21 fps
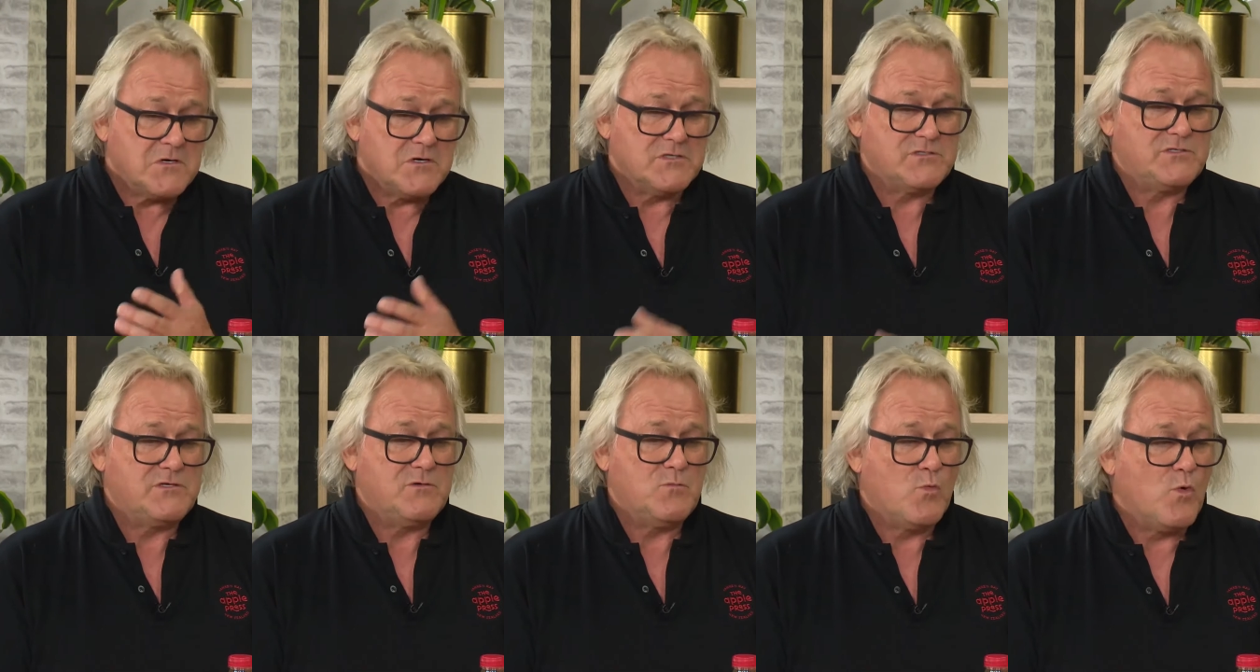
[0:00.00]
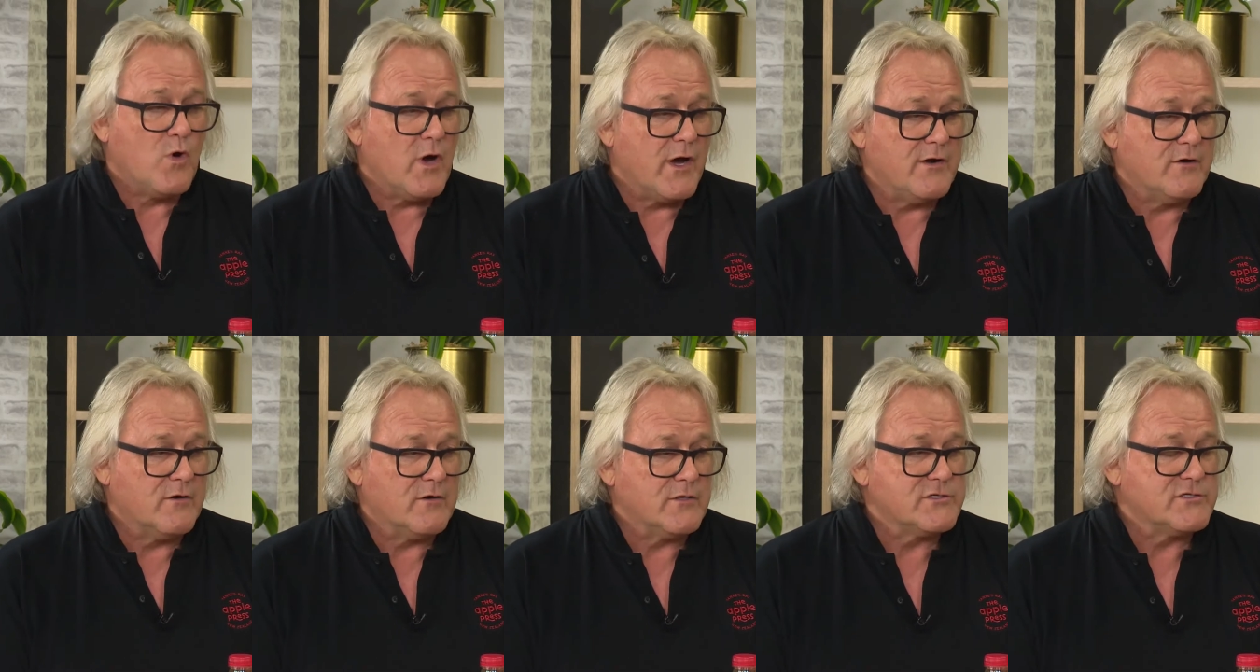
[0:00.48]
I said,
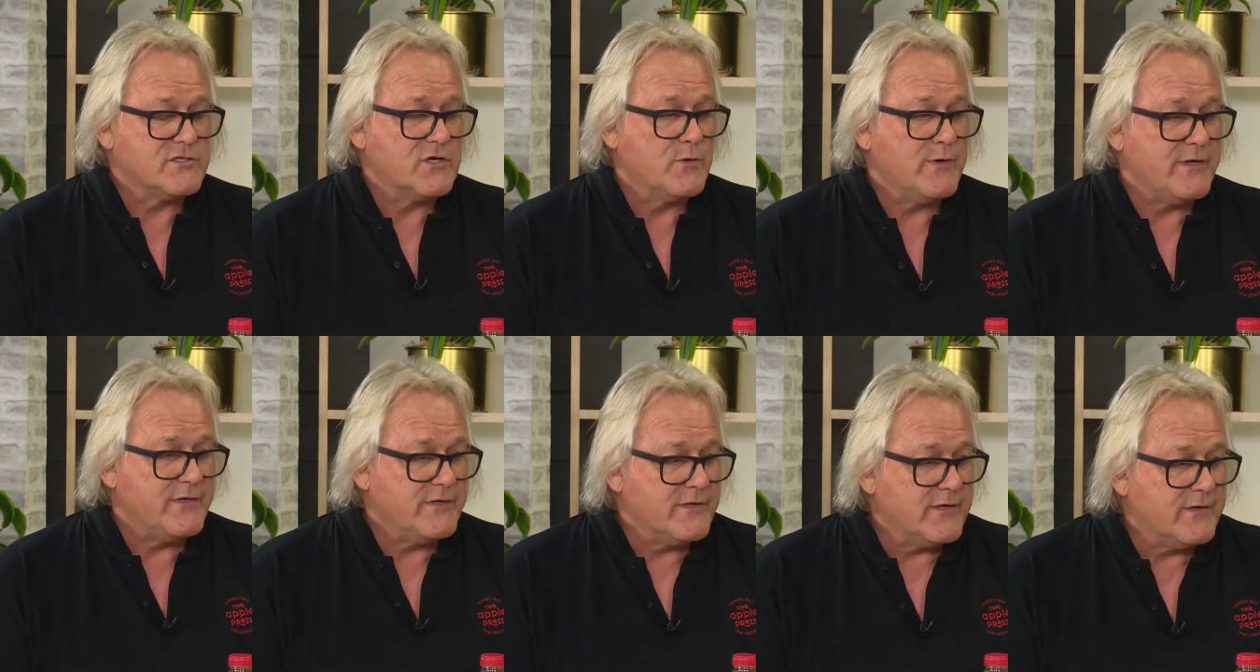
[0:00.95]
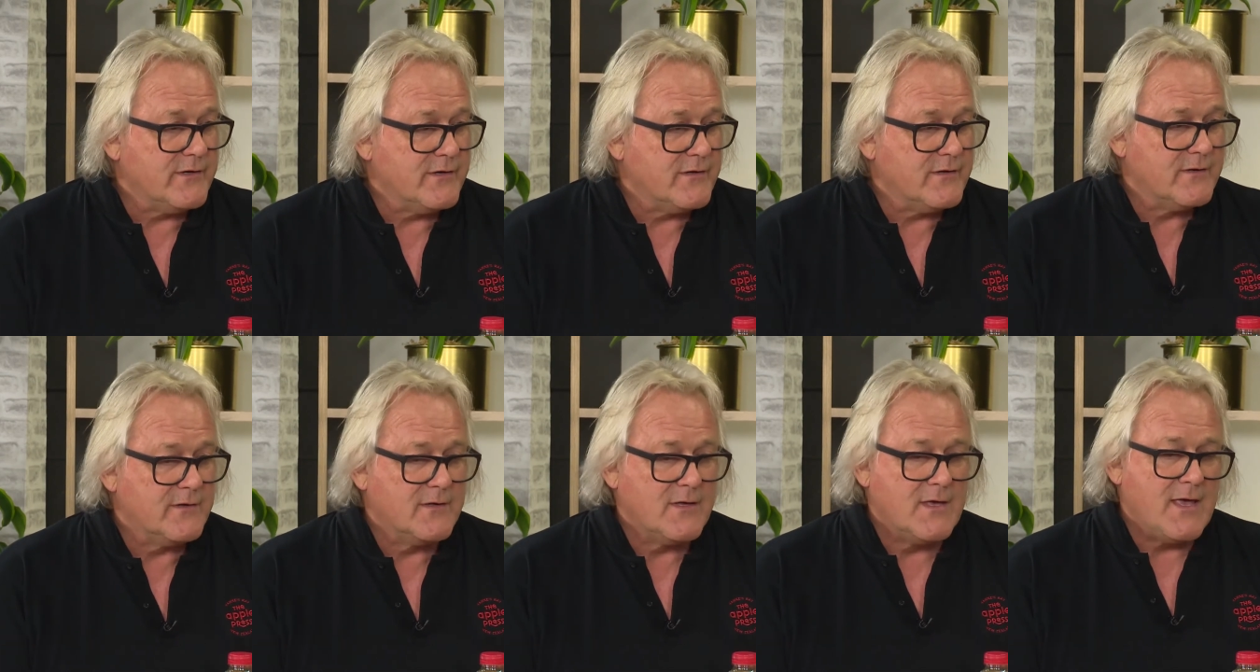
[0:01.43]
why not? So we
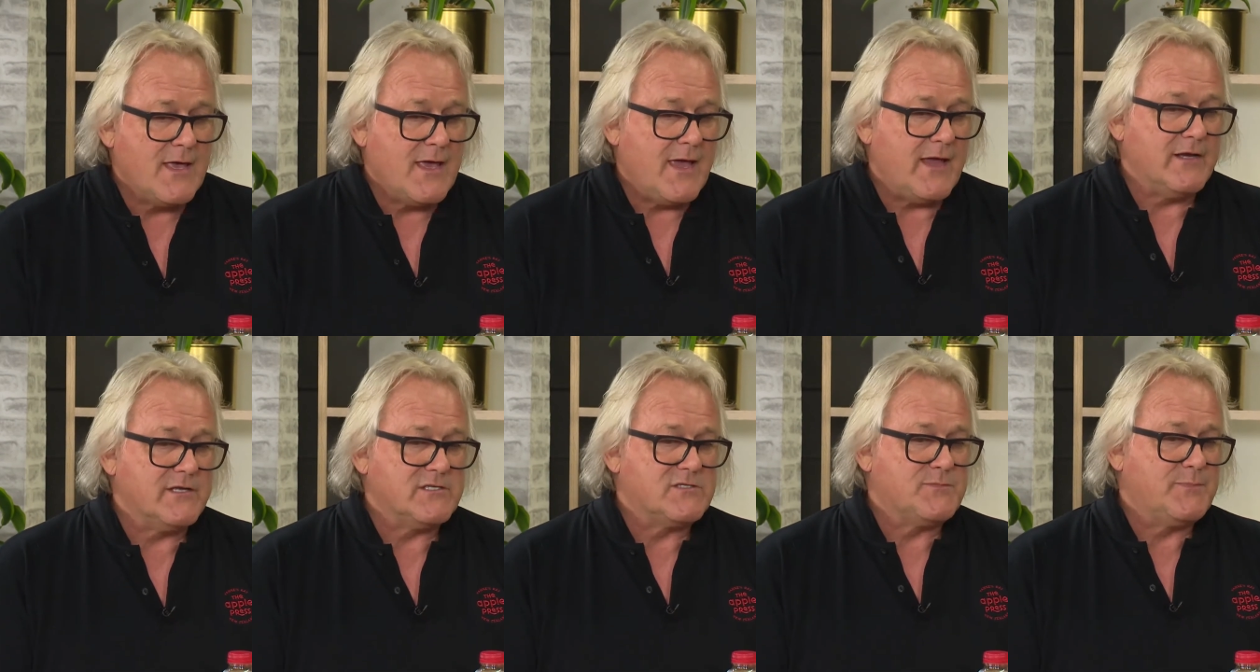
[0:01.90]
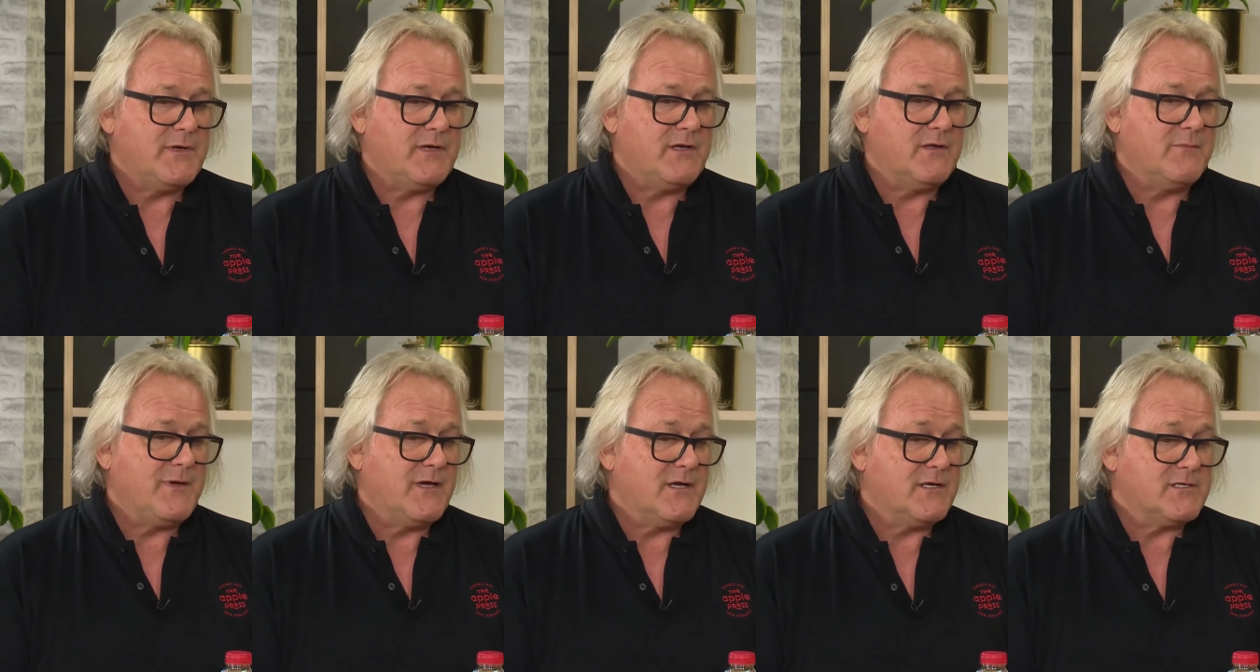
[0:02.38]
did. And it's
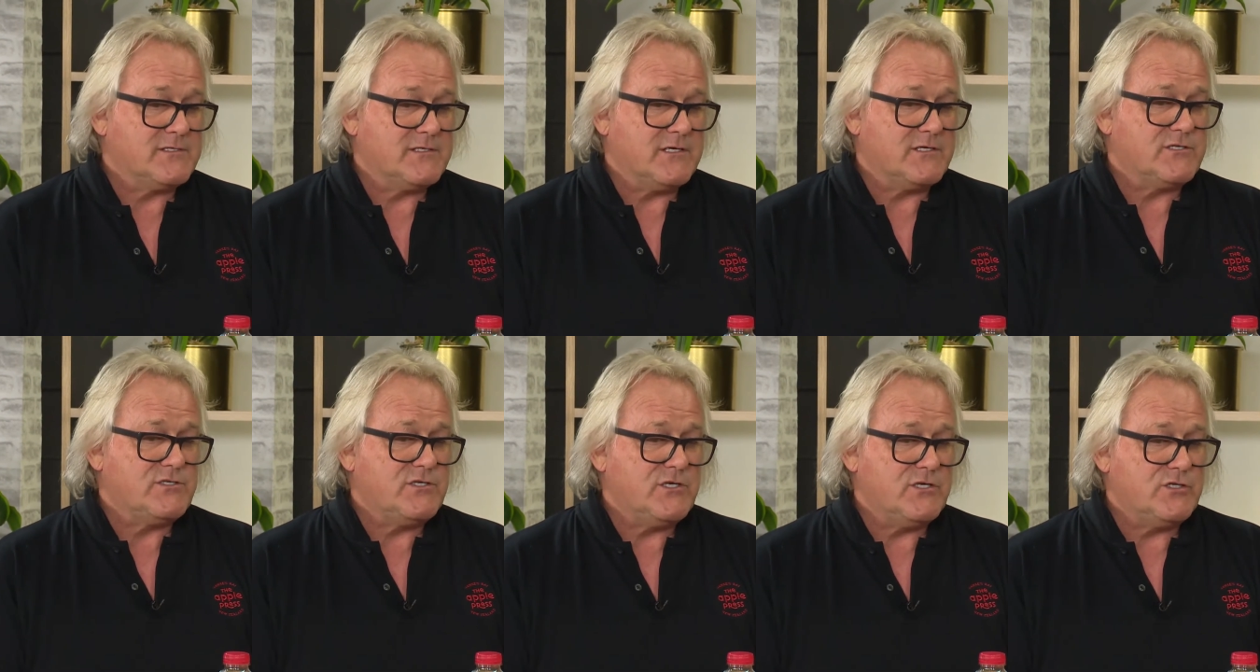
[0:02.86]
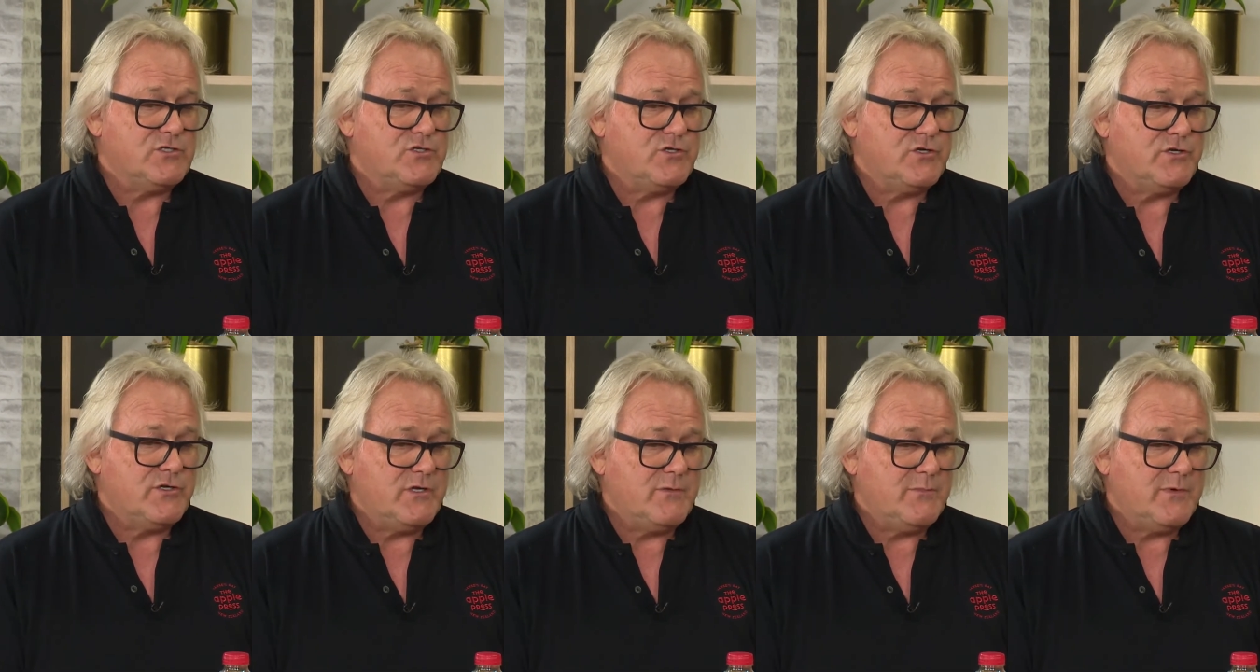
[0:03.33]
been about a six-year
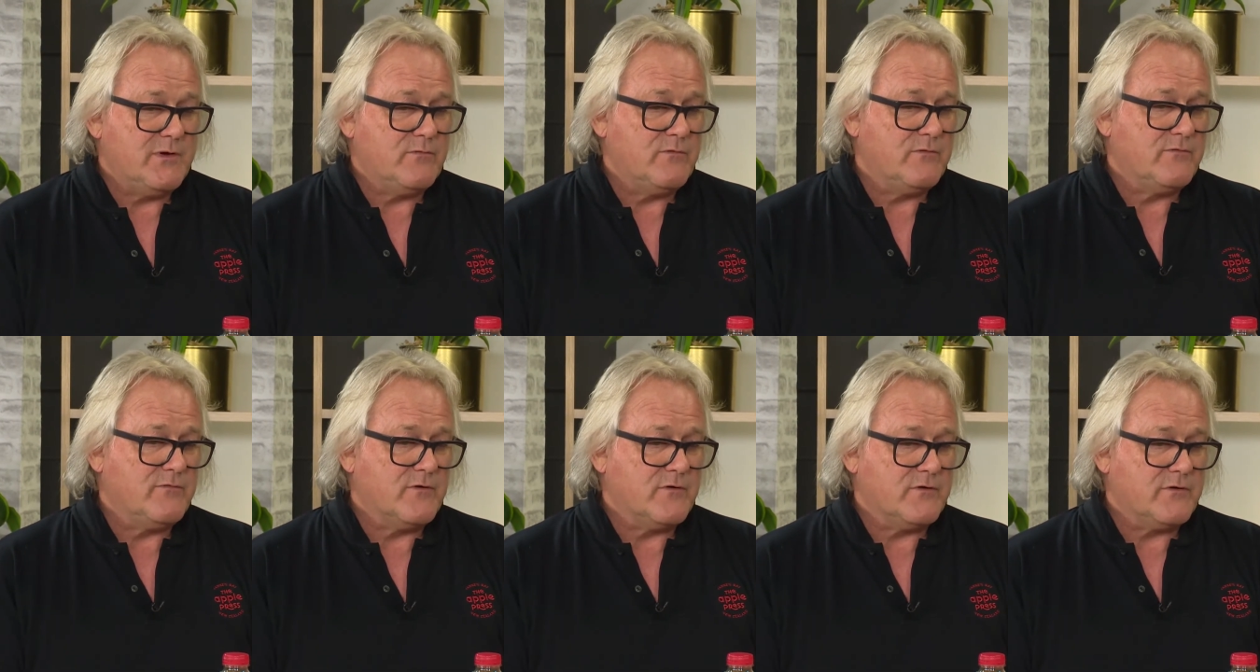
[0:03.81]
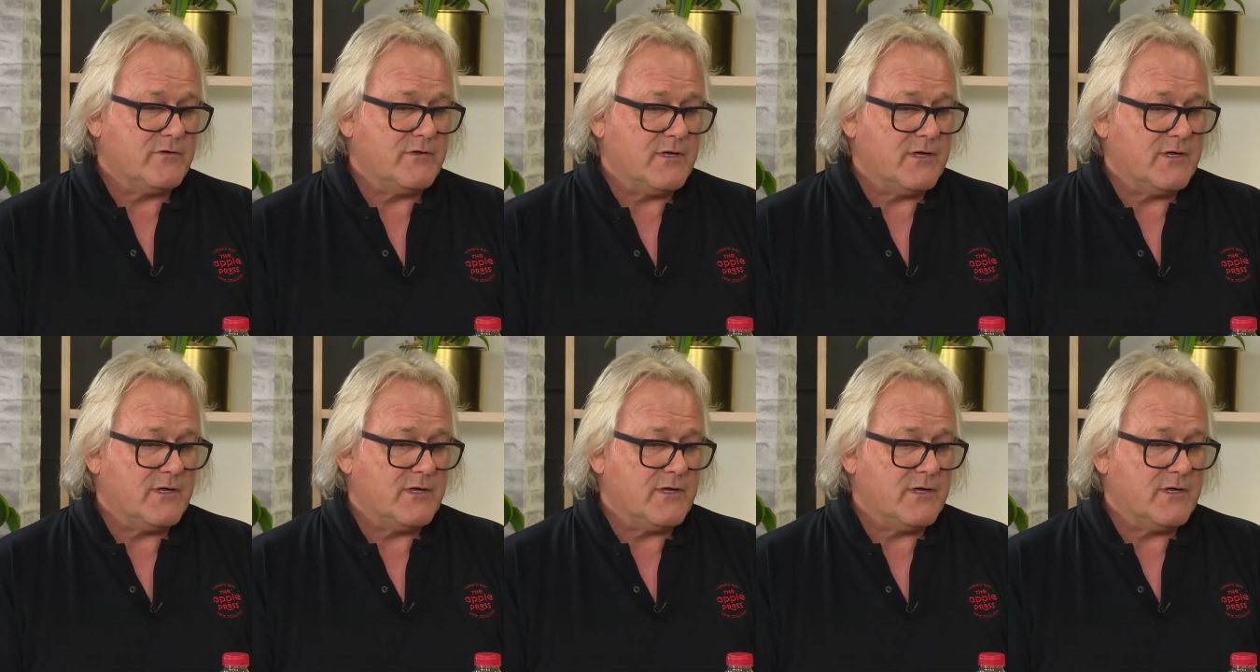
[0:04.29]
journey, but we've got